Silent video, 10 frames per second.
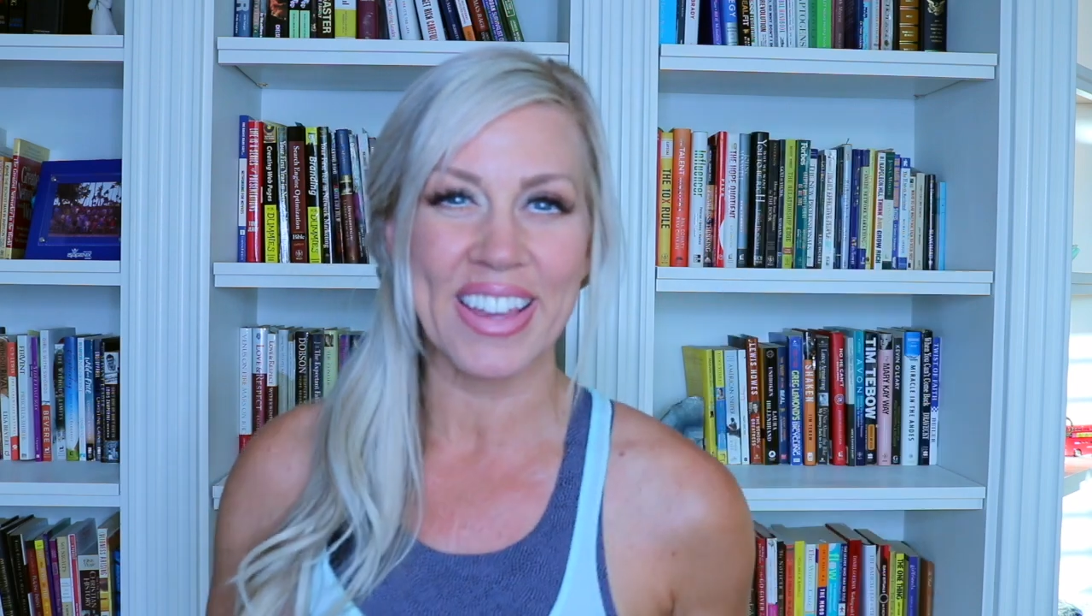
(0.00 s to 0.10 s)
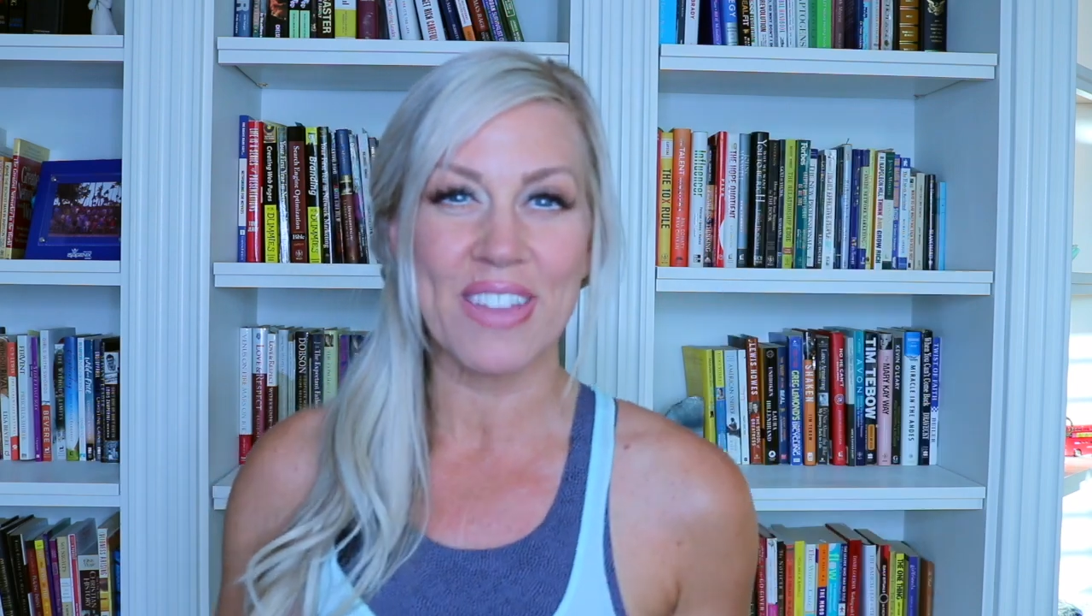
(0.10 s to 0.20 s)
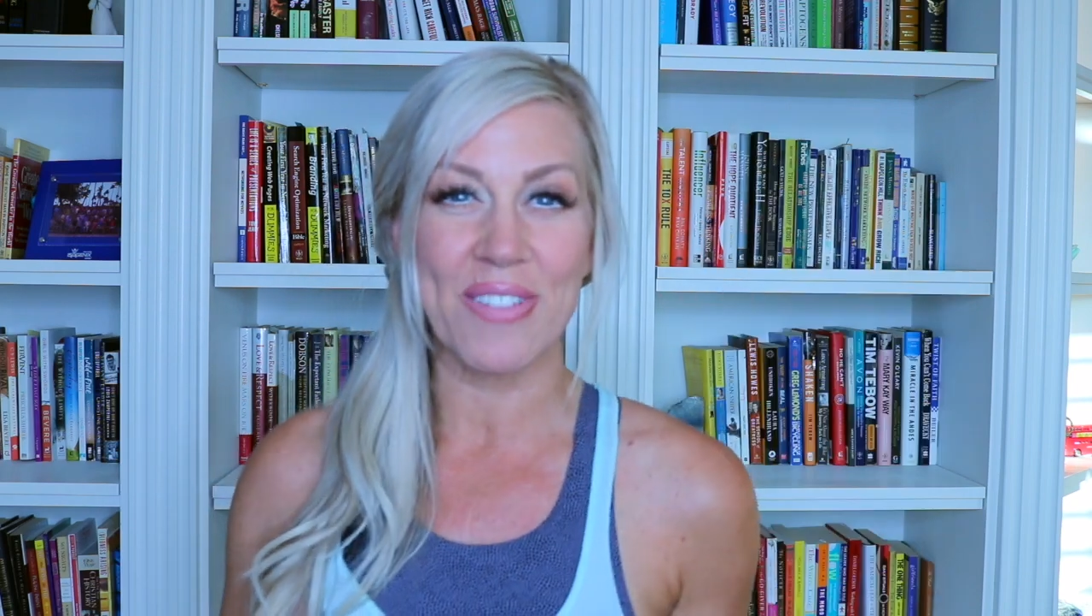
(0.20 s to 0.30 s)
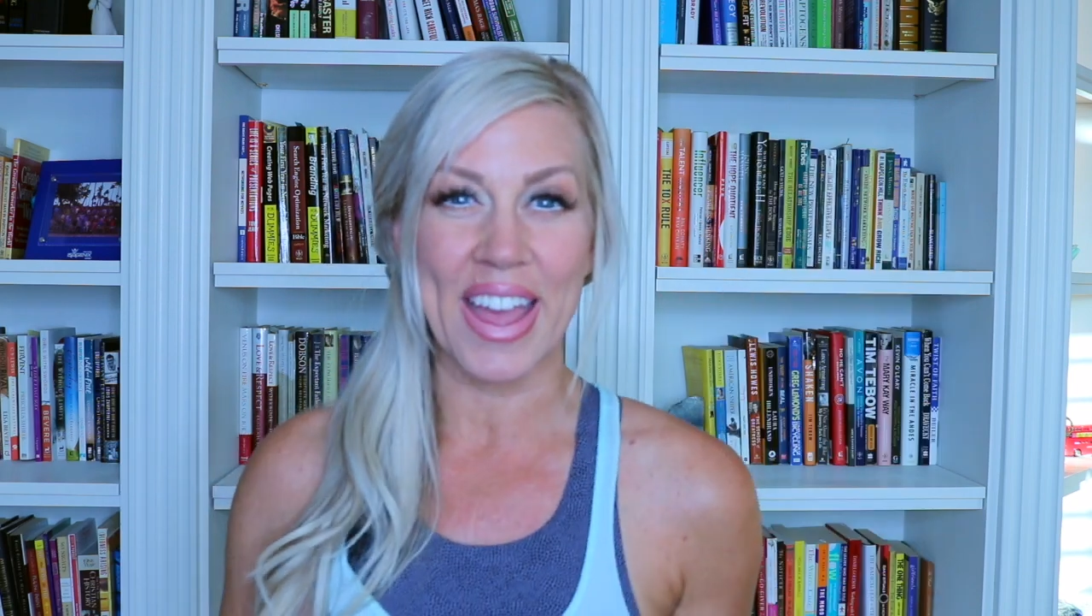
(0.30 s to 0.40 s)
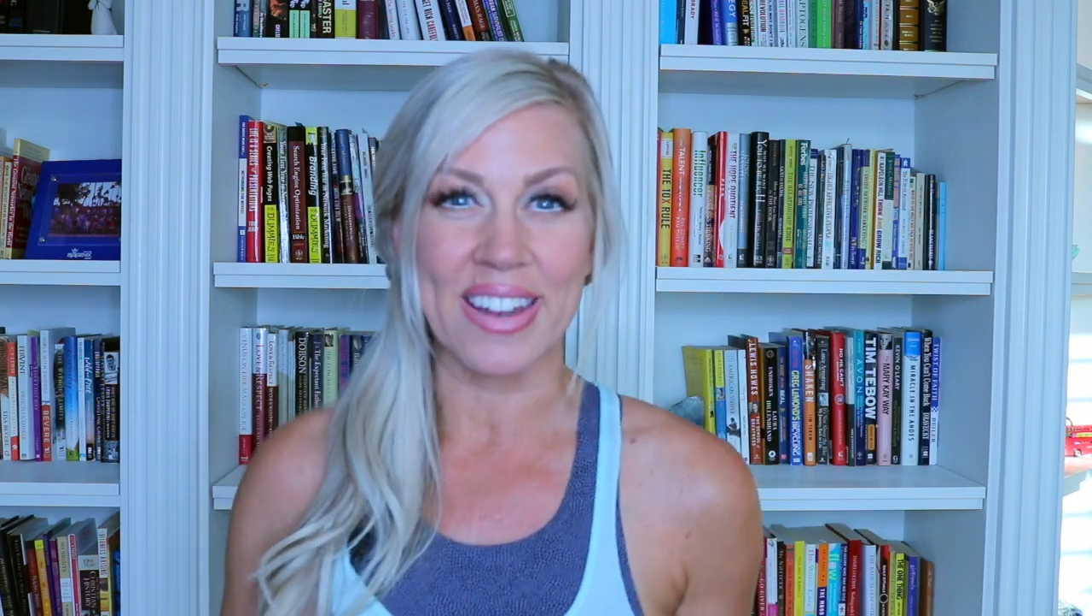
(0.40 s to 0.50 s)

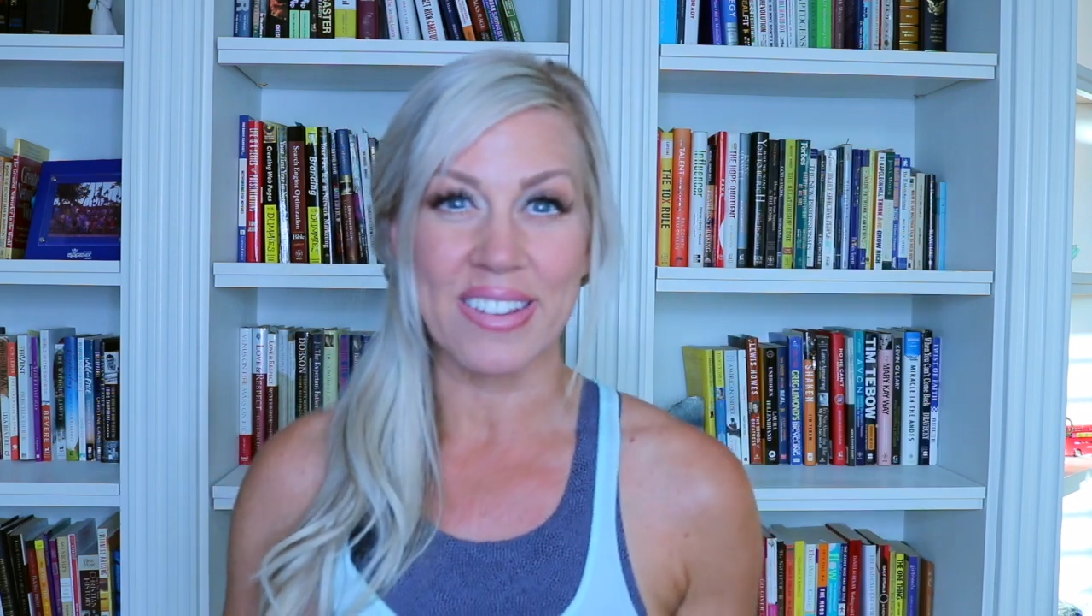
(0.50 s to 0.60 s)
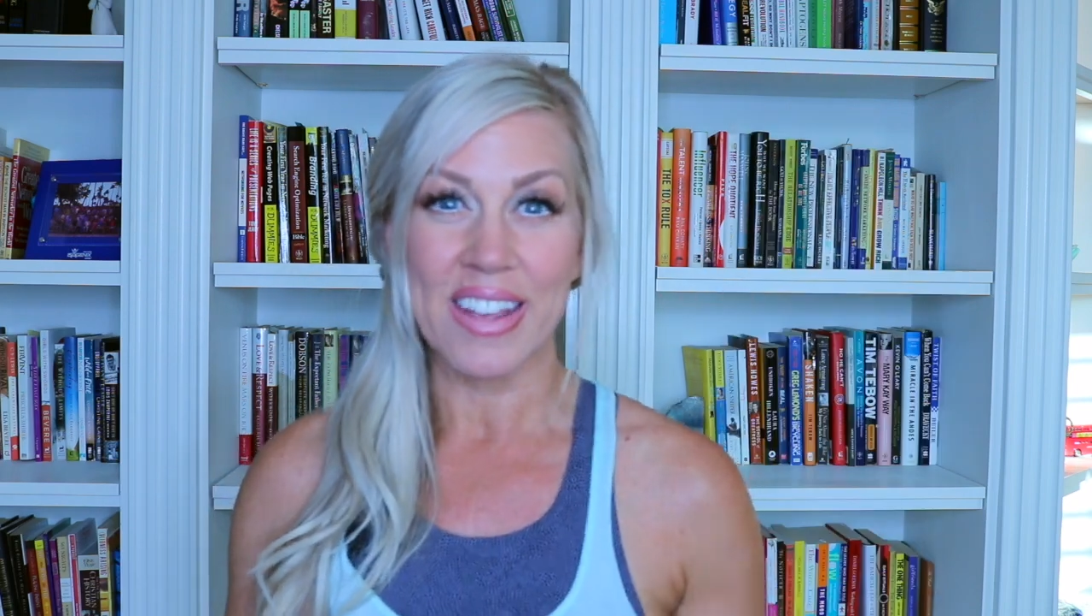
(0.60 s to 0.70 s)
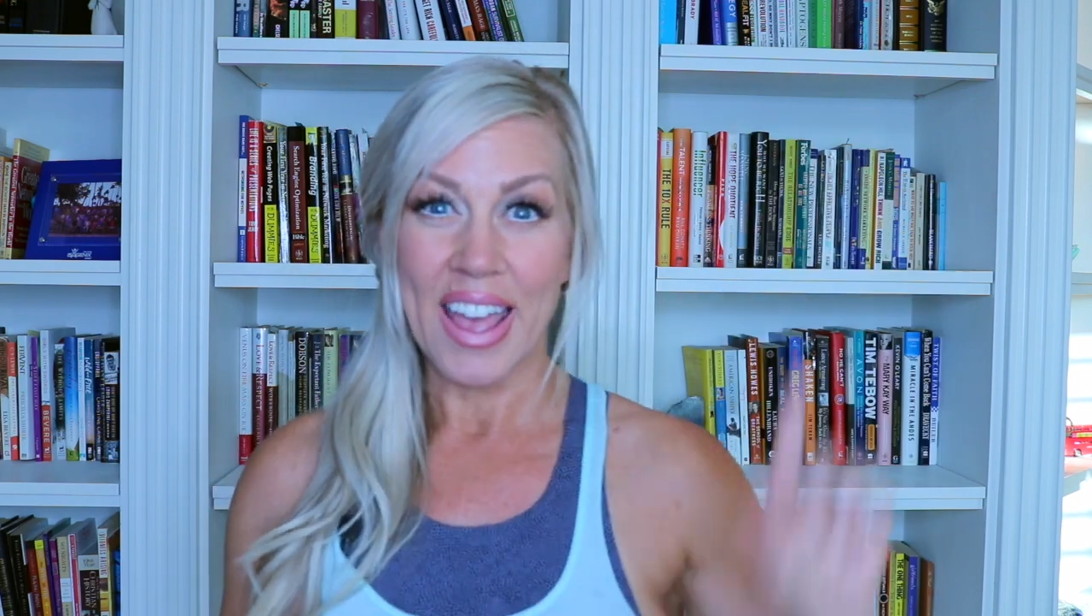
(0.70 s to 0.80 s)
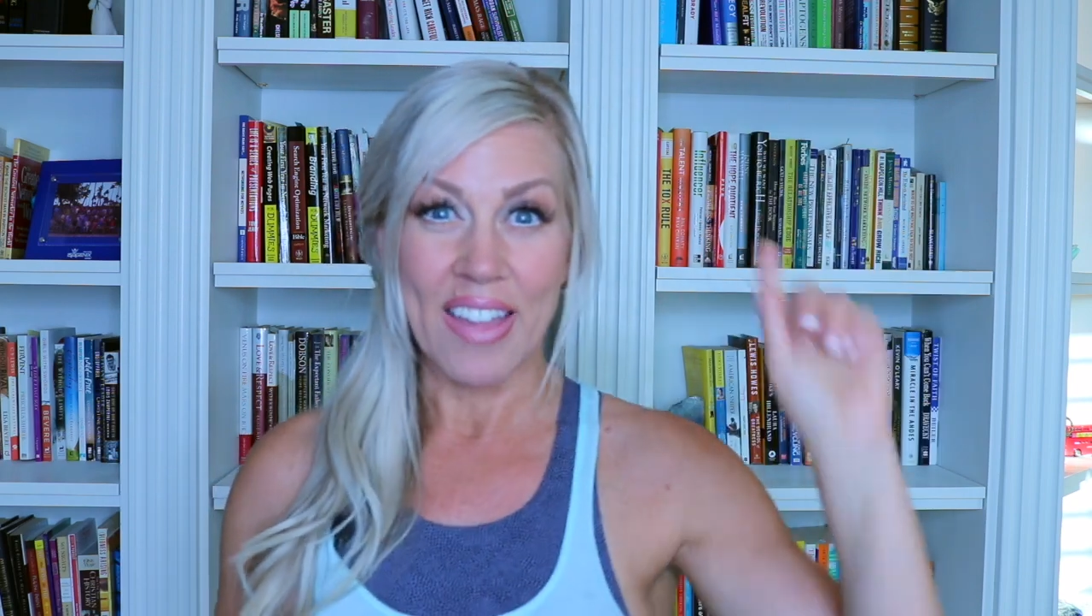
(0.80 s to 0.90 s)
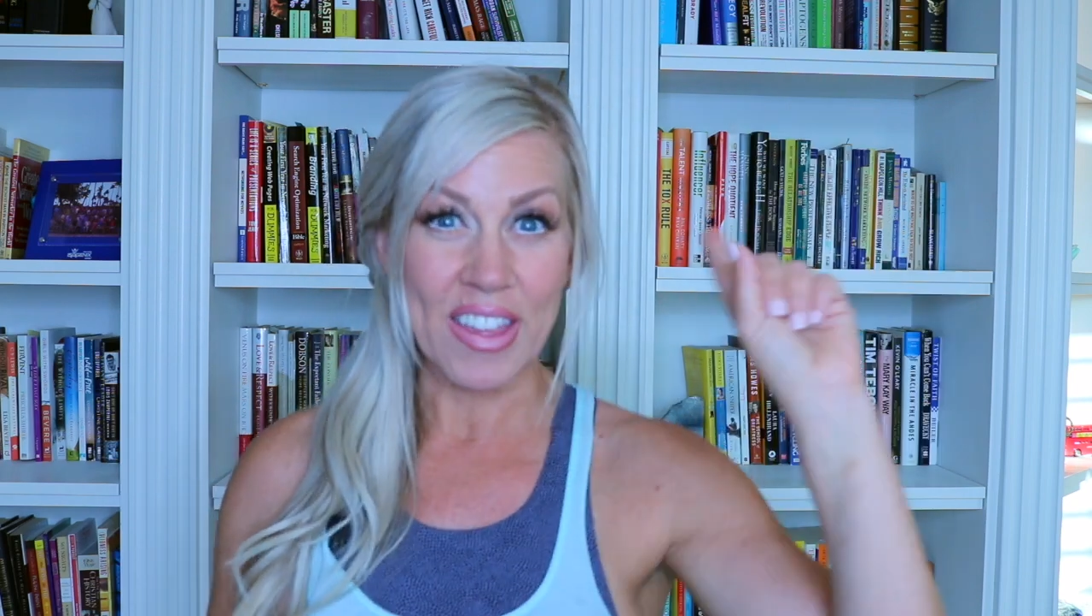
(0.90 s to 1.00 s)
event and